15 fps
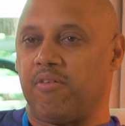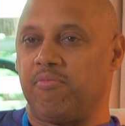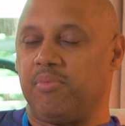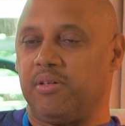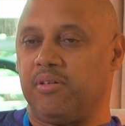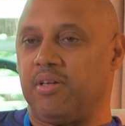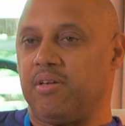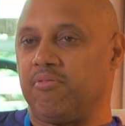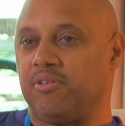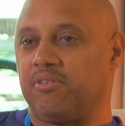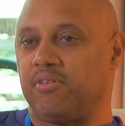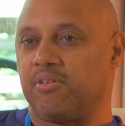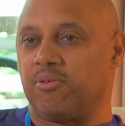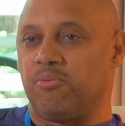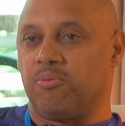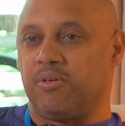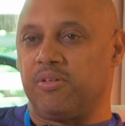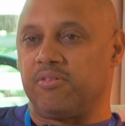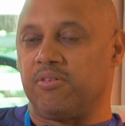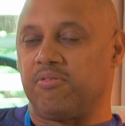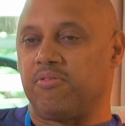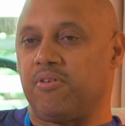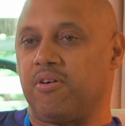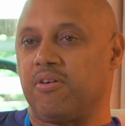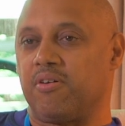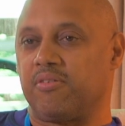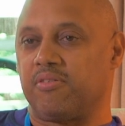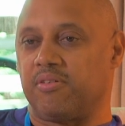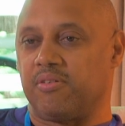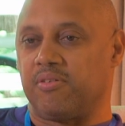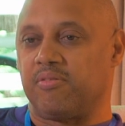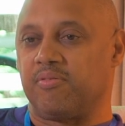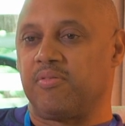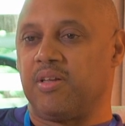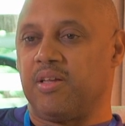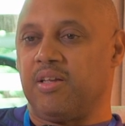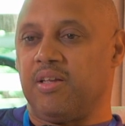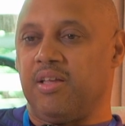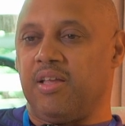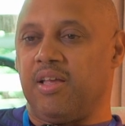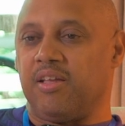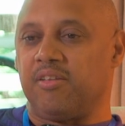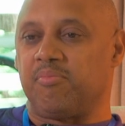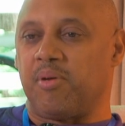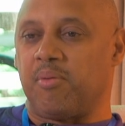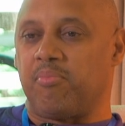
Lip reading: I've been to every single one so far, so that's my